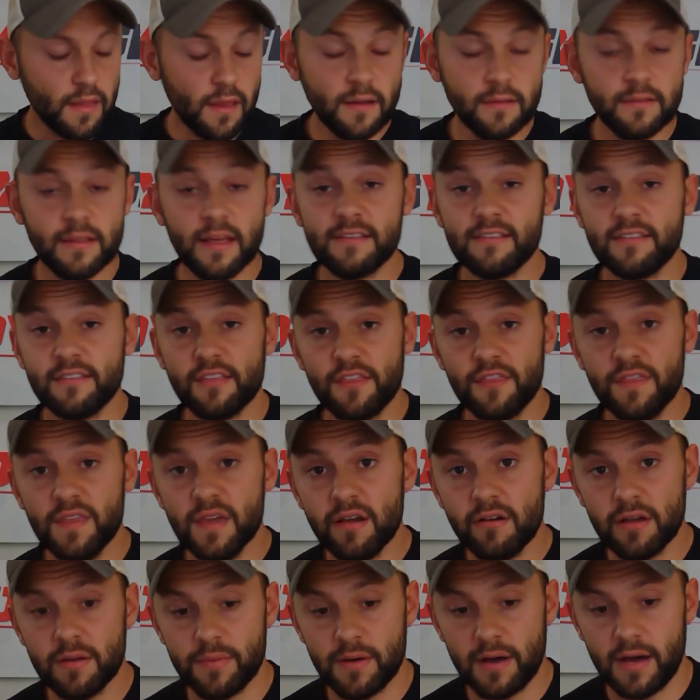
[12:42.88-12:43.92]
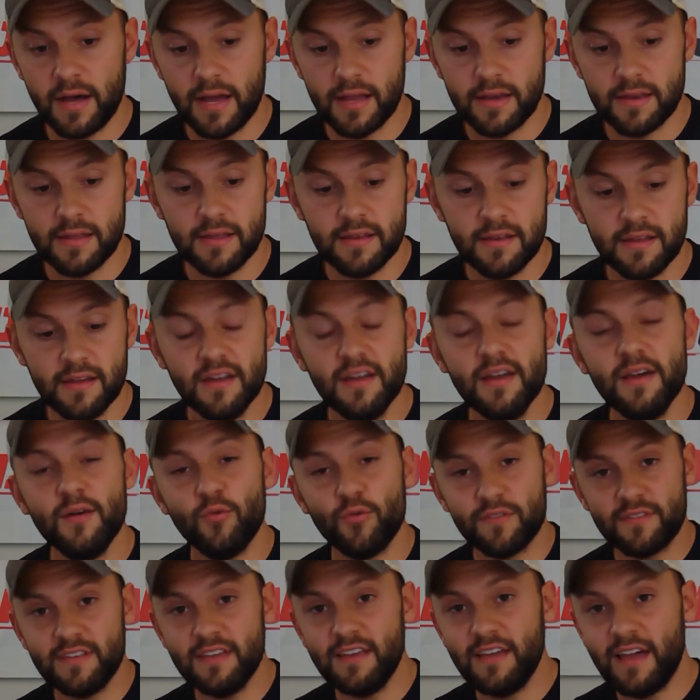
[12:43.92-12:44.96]
That's the theory behind it. We'll
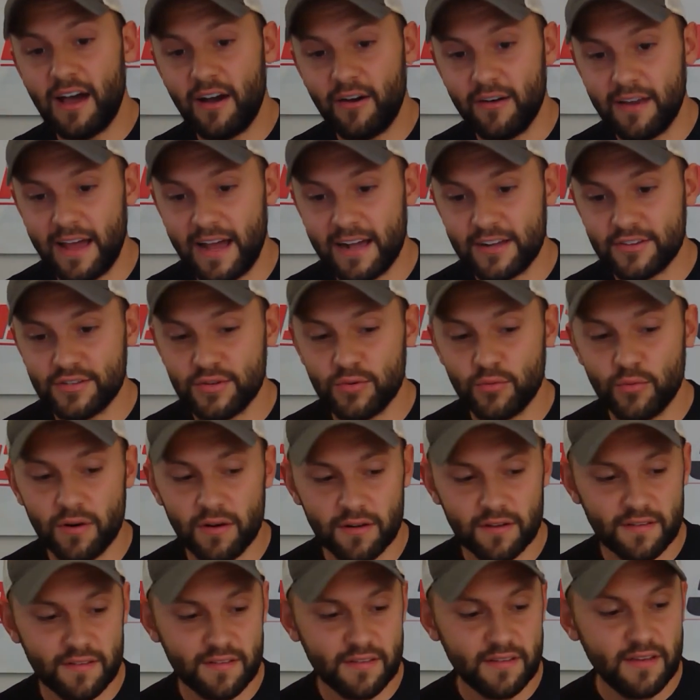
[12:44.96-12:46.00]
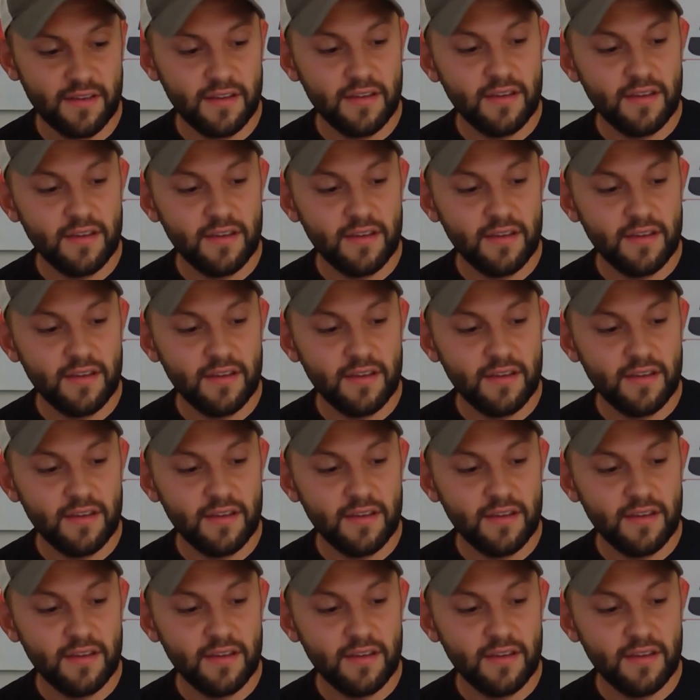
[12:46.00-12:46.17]
see how it actually works.